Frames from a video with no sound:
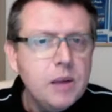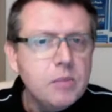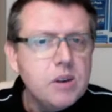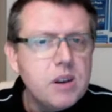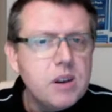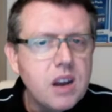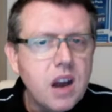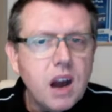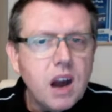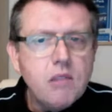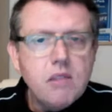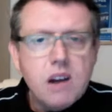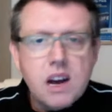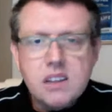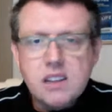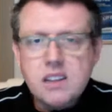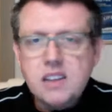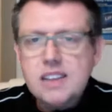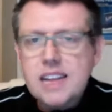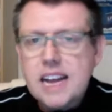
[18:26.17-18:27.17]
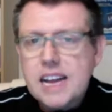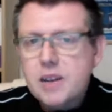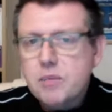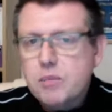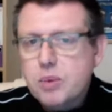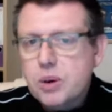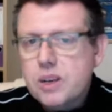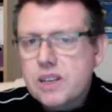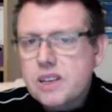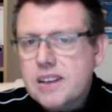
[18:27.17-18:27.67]
But know, understand,
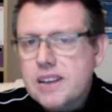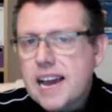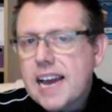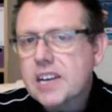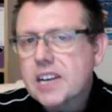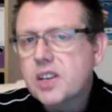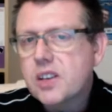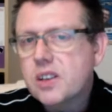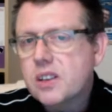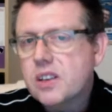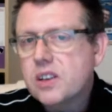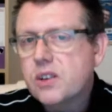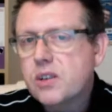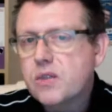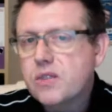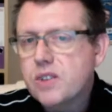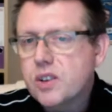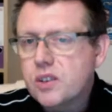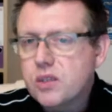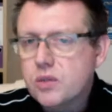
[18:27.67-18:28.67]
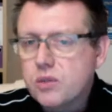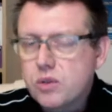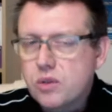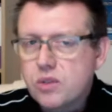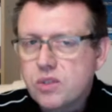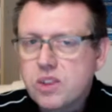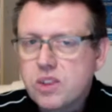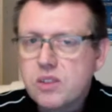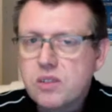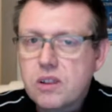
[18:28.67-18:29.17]
and put into action the universal
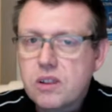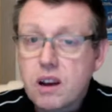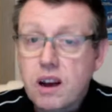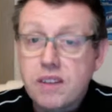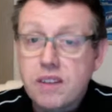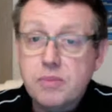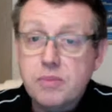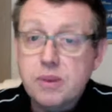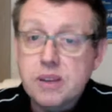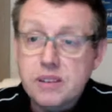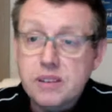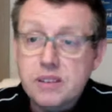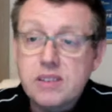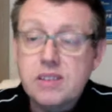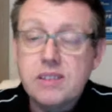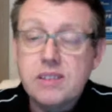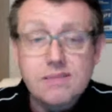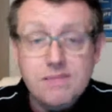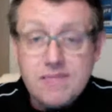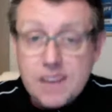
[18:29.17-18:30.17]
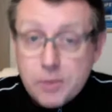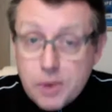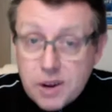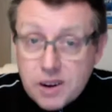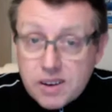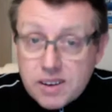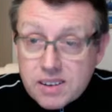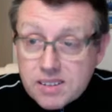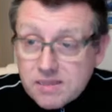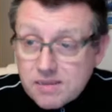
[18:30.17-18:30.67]
laws in your life, because they
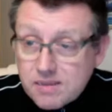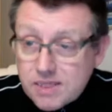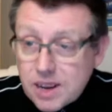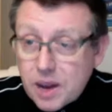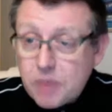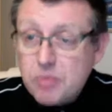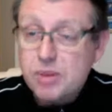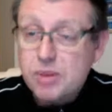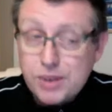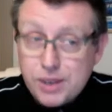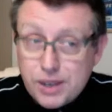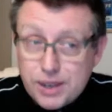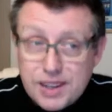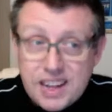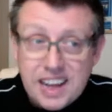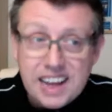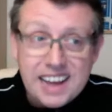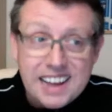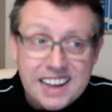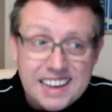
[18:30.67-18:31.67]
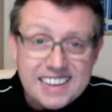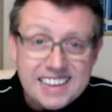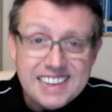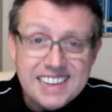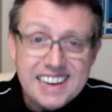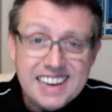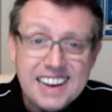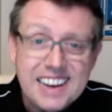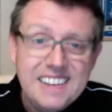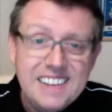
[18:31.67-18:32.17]
work. I promise you that.
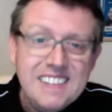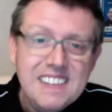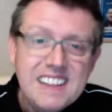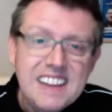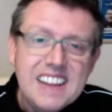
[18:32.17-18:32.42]
Yeah.